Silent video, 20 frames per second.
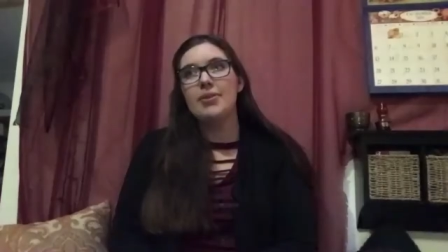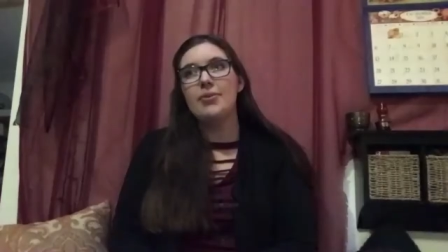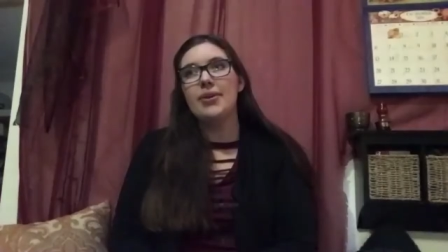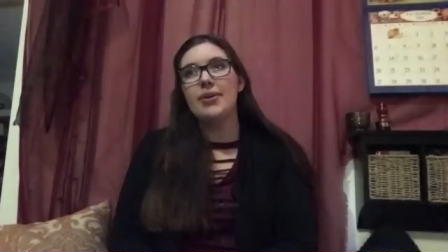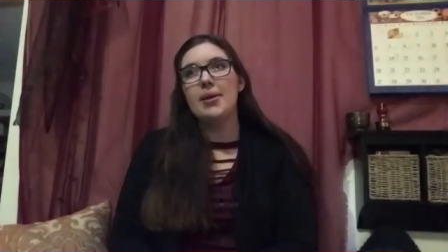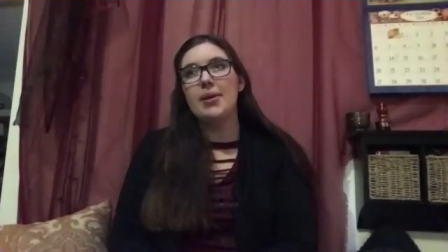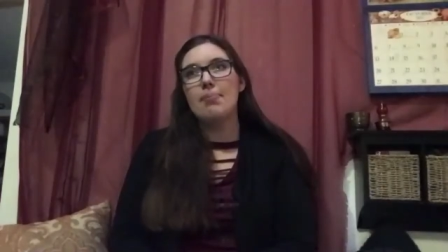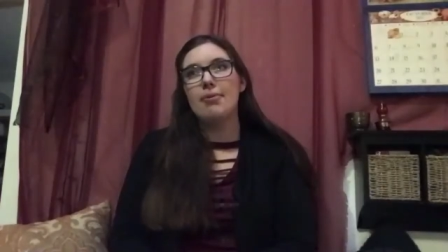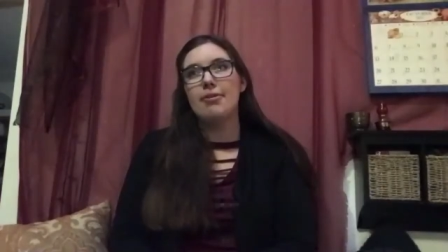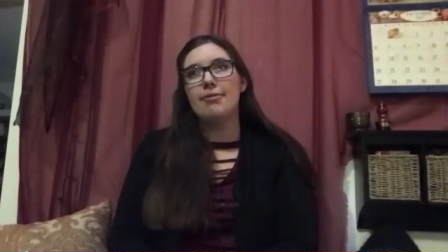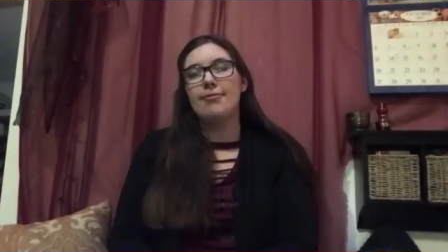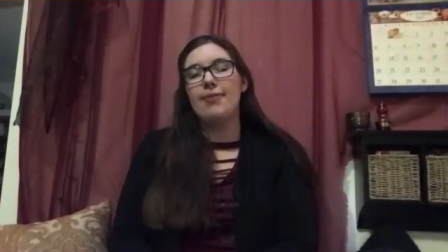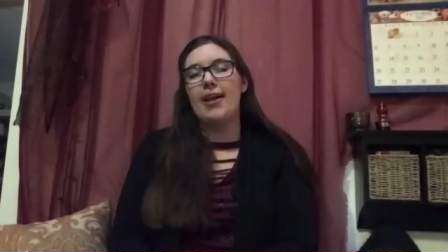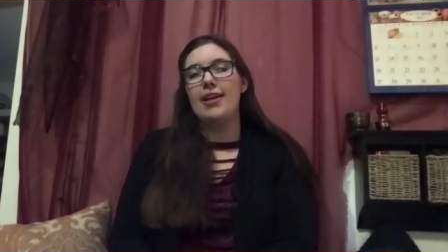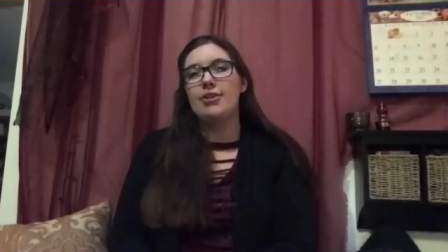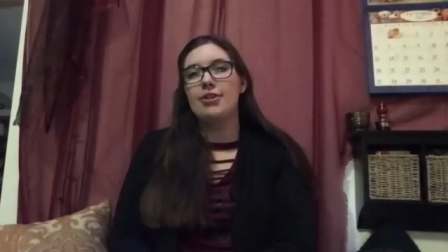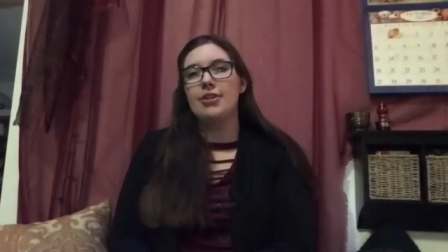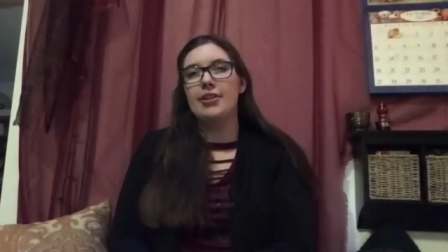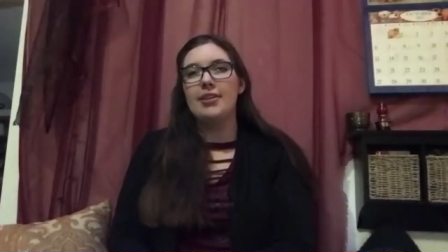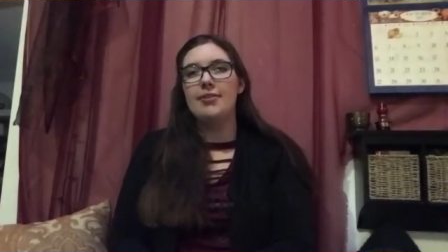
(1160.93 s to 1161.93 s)
doing it
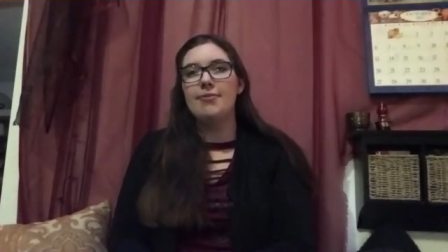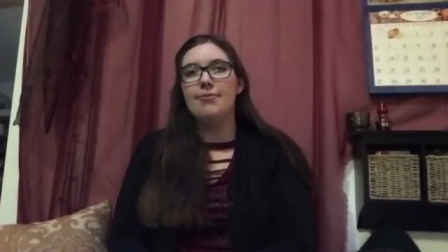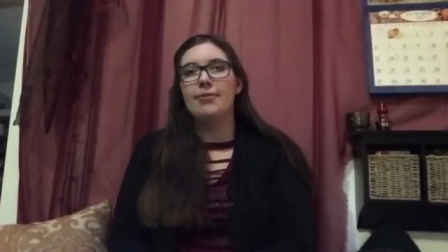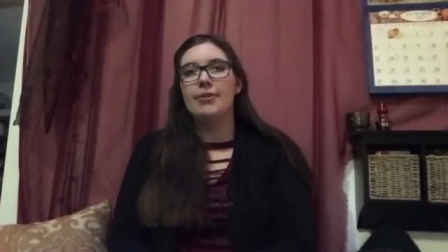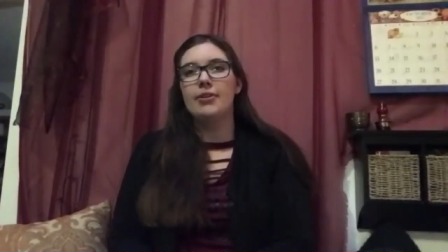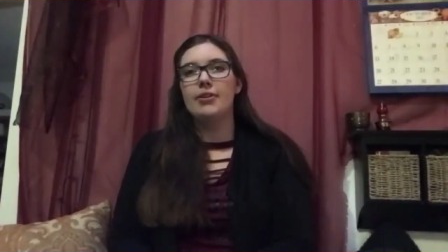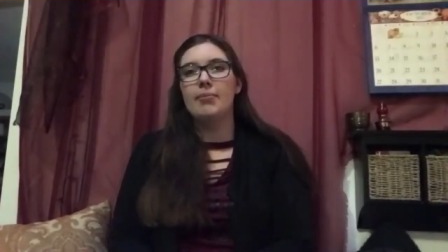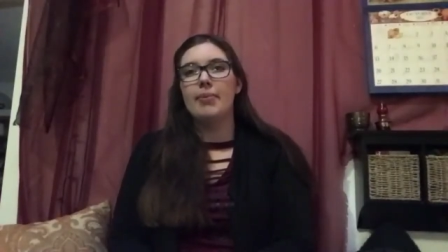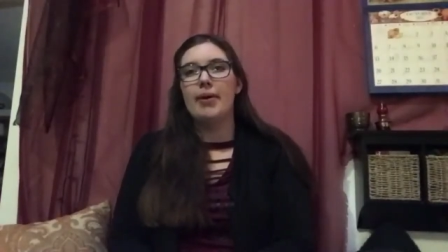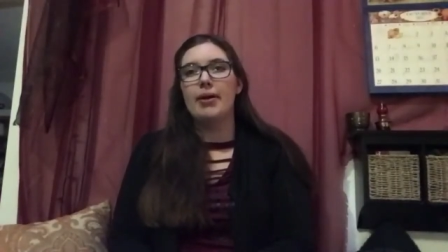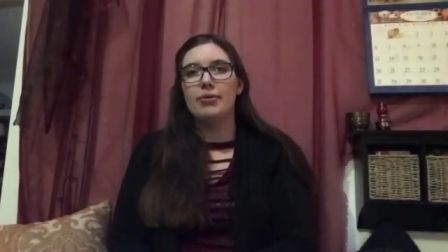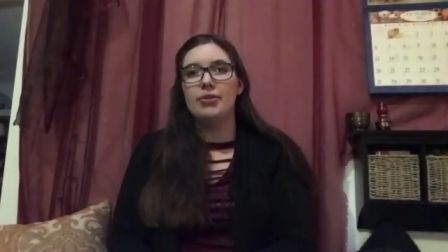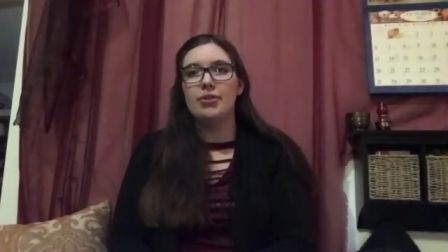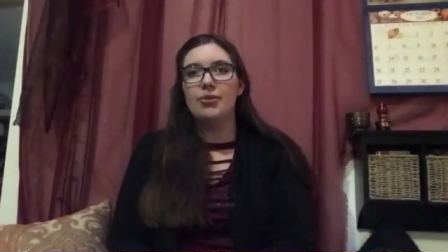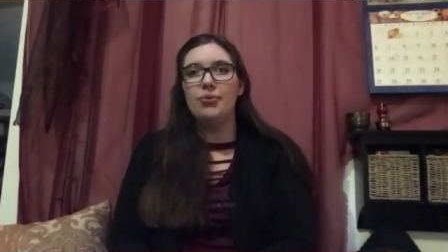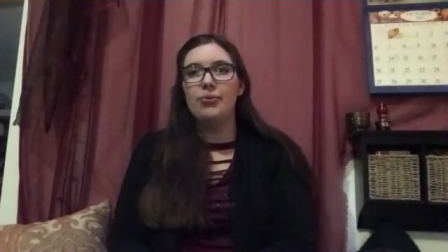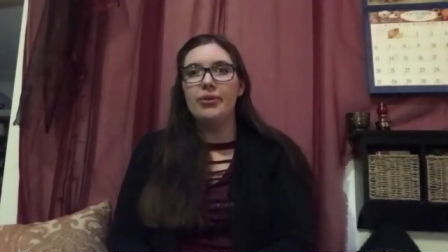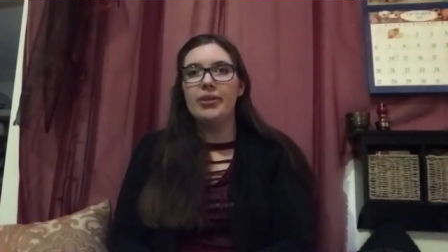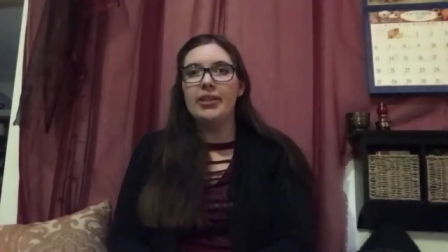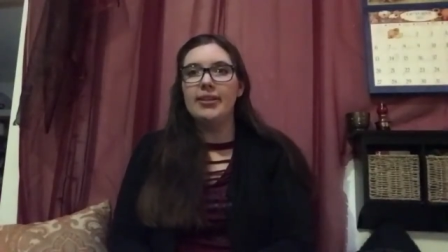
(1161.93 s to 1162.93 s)
professionally for about
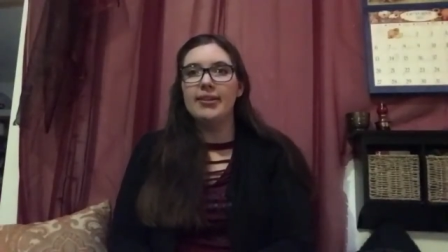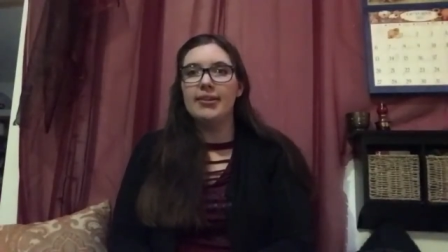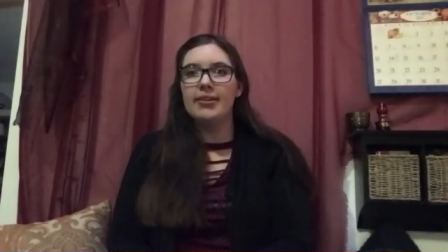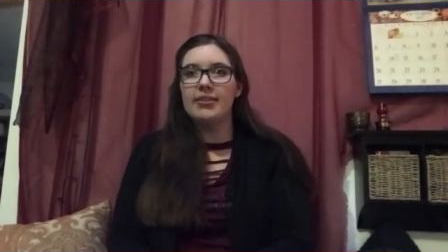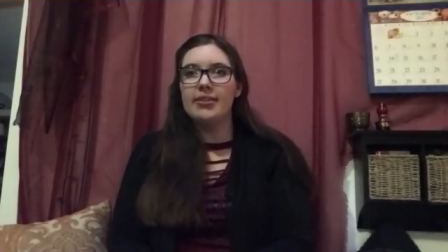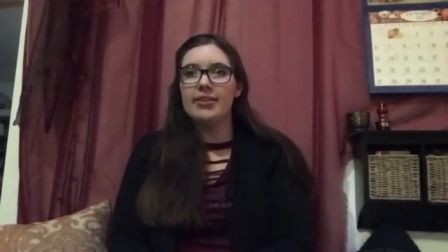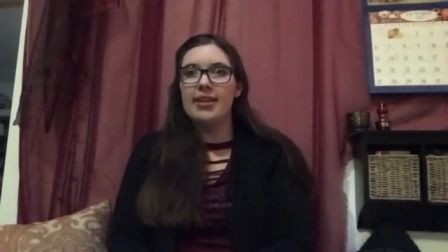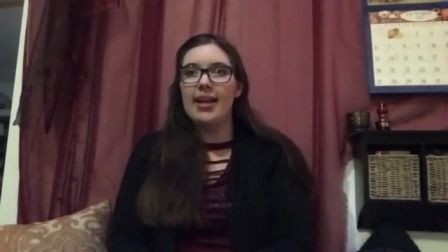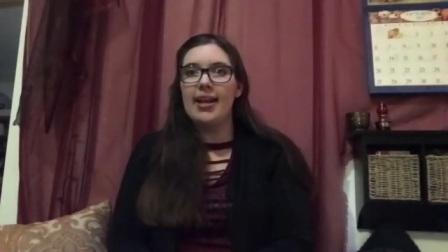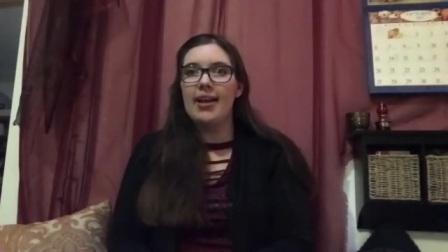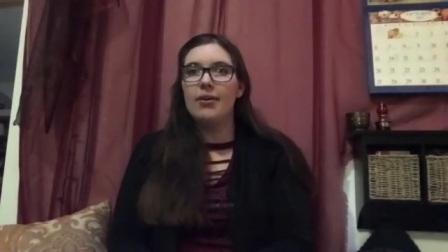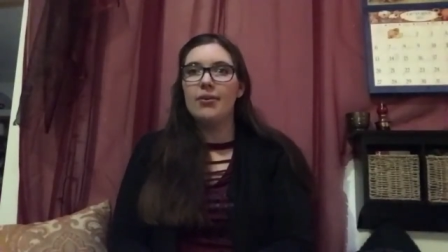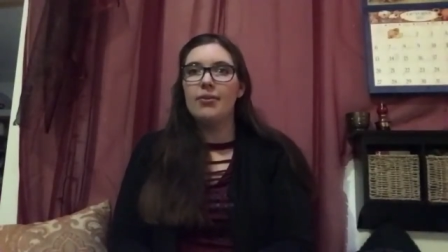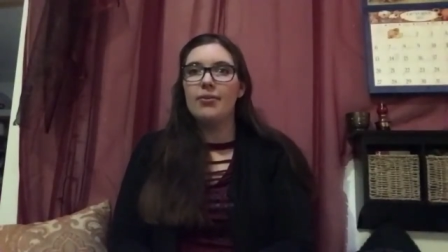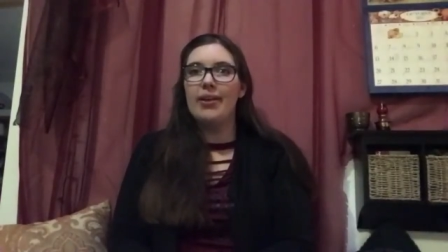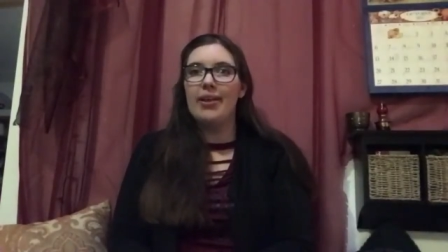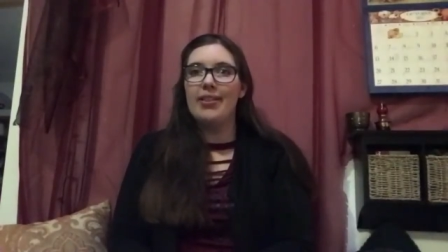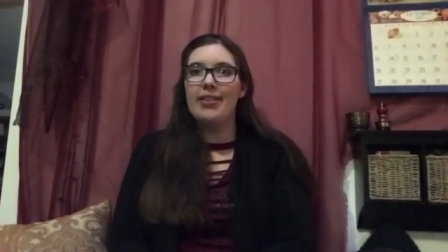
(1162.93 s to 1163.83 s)
2 years now,